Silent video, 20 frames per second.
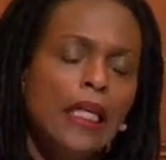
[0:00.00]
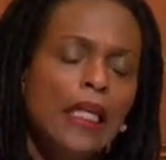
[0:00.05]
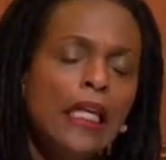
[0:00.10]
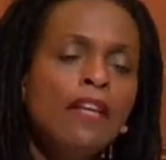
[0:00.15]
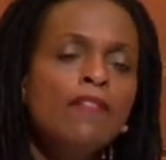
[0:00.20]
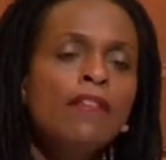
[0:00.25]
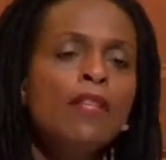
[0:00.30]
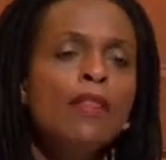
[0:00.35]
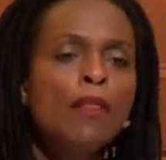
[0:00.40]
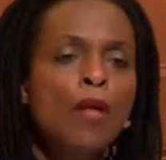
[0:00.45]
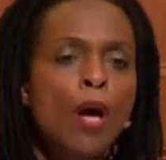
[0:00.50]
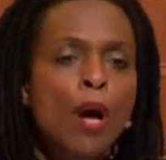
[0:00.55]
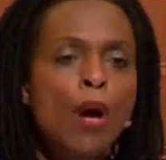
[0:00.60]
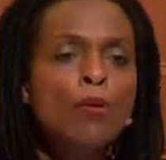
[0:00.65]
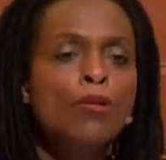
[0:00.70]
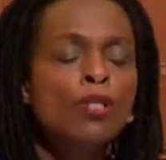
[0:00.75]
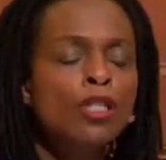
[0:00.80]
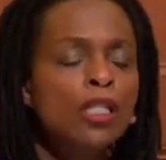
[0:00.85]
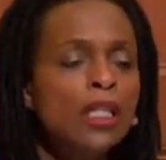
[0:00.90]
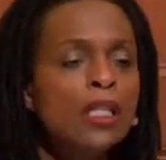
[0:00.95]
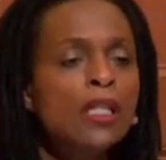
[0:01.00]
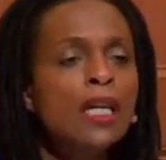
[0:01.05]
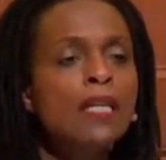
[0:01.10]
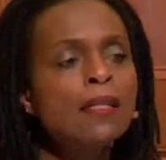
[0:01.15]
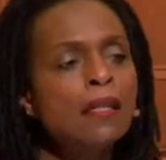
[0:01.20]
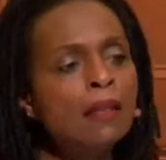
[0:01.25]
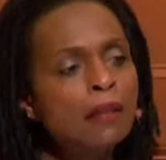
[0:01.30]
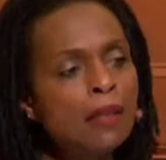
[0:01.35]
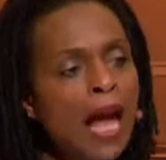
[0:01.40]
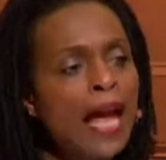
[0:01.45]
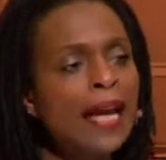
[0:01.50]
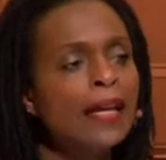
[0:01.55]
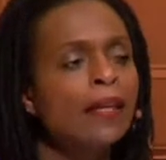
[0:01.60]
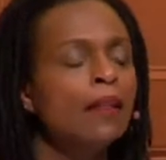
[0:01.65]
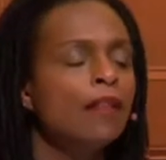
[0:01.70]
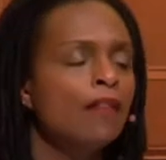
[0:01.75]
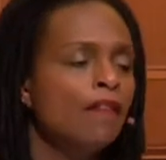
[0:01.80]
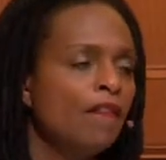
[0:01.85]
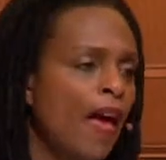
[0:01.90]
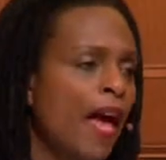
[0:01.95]
even though she doesn't like
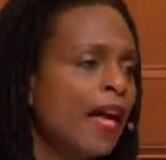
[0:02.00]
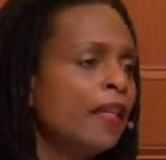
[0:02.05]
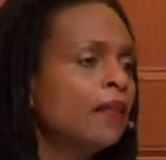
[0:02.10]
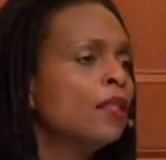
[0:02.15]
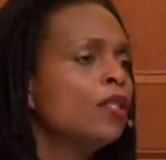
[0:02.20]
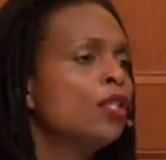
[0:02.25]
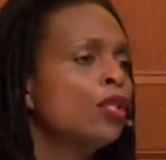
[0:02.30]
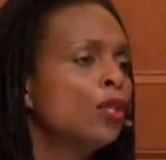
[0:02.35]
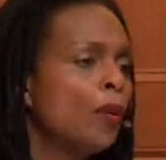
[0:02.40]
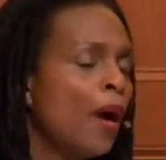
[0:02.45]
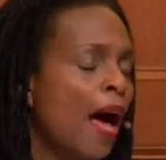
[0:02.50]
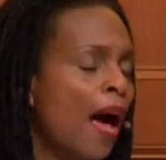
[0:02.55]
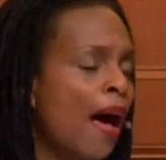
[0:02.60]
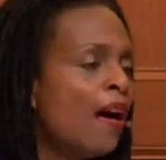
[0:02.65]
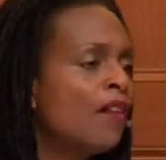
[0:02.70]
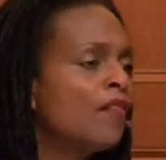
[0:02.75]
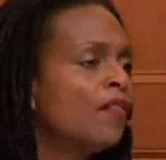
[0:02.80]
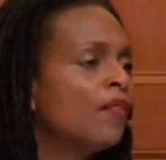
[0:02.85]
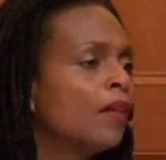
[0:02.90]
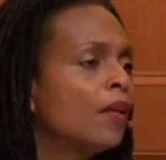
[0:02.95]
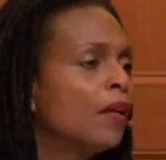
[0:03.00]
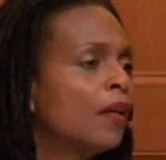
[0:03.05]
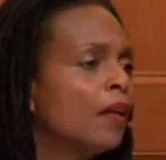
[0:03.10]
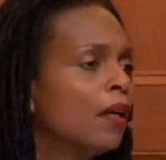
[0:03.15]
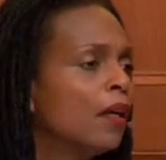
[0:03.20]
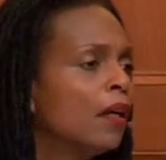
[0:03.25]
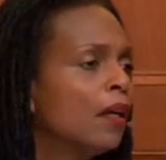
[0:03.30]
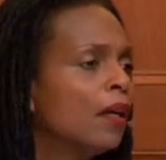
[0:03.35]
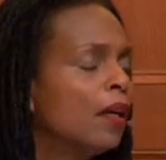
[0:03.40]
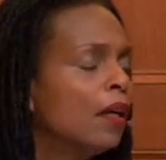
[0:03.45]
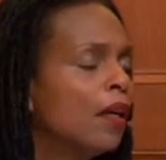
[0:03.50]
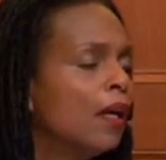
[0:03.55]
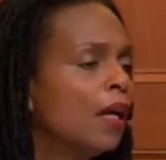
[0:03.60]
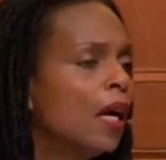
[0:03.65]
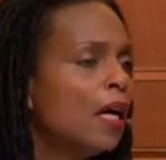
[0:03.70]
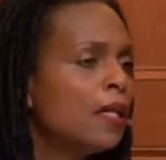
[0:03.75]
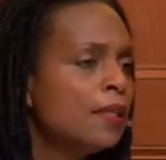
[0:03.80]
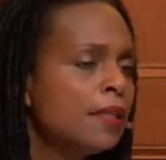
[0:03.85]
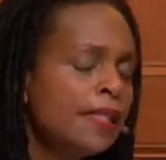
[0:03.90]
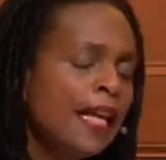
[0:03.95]
the fact that you have
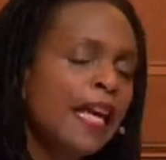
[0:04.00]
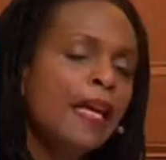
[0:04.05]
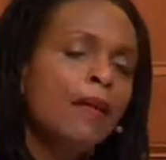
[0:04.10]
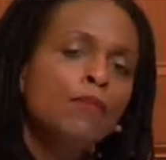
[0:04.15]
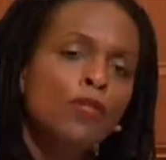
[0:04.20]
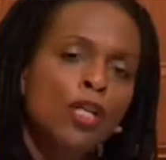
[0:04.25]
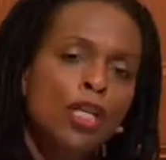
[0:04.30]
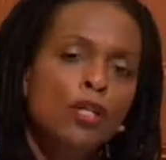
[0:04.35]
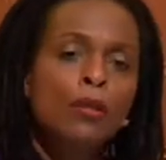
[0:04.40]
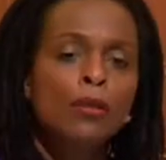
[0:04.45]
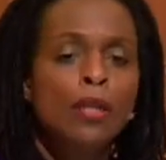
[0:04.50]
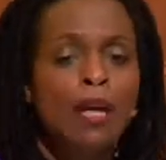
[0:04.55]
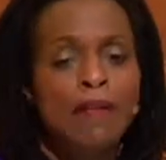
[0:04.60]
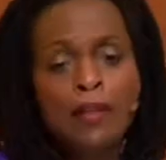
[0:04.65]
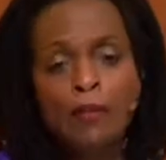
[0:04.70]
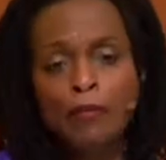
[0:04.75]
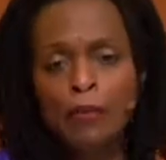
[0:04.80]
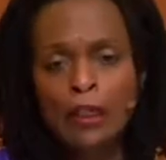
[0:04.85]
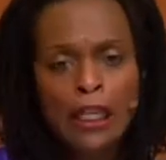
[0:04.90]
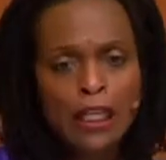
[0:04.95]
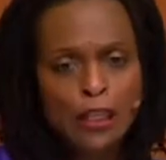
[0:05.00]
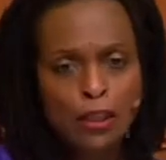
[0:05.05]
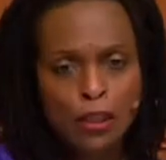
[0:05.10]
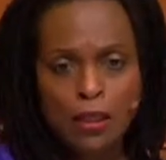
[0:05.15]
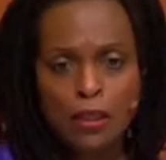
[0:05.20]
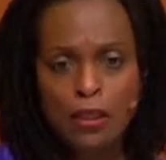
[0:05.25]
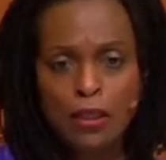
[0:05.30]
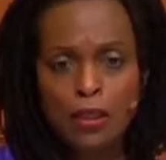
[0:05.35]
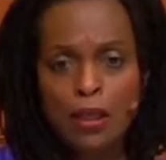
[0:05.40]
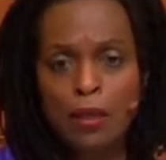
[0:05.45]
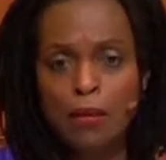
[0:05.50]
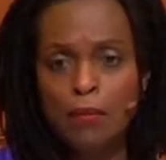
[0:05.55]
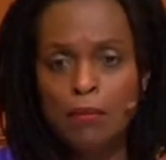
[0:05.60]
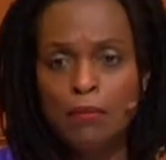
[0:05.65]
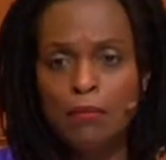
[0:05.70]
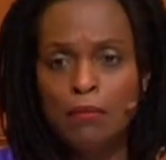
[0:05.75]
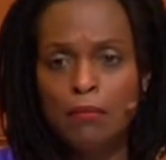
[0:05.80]
a same gender-loving relationship.